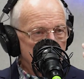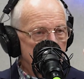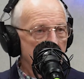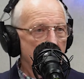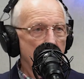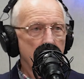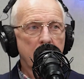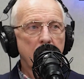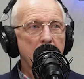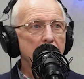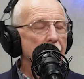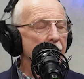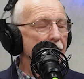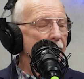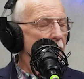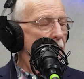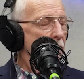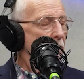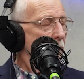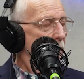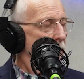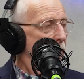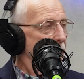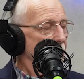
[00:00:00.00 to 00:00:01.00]
on
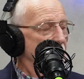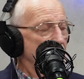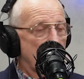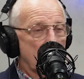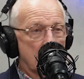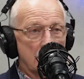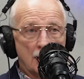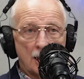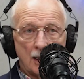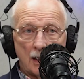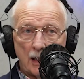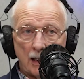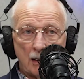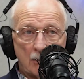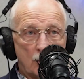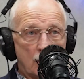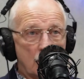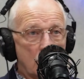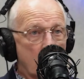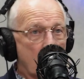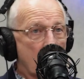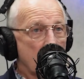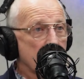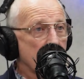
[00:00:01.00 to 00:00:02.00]
TV every day, and we
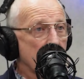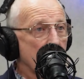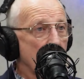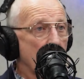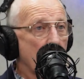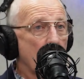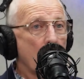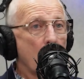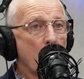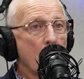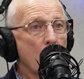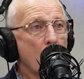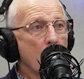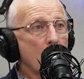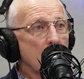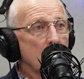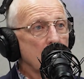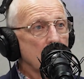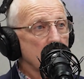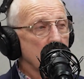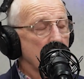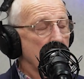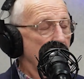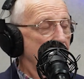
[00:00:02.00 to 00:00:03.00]
are watching the whole
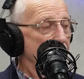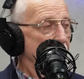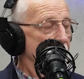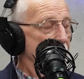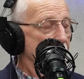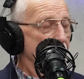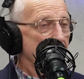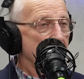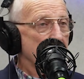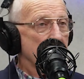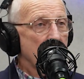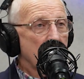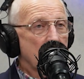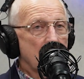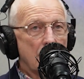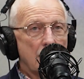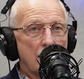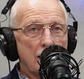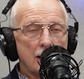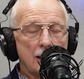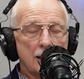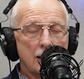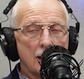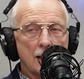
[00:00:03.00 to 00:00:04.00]
world go through this.
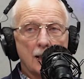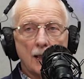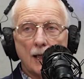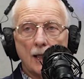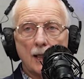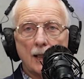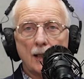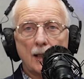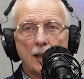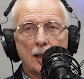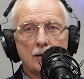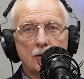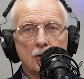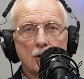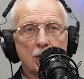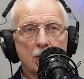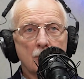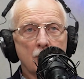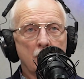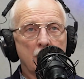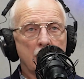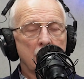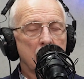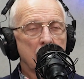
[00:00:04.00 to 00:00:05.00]
And I, I
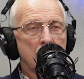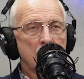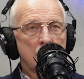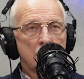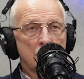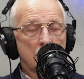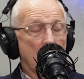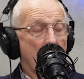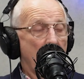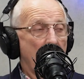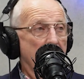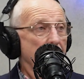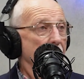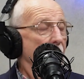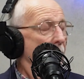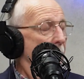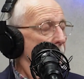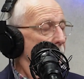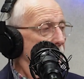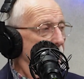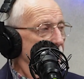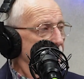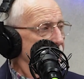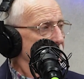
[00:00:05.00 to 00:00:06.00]
just went, I
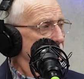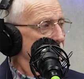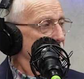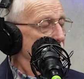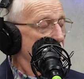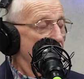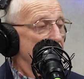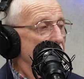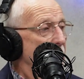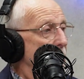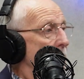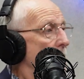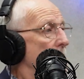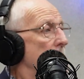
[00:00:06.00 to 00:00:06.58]
can't believe it. I mean,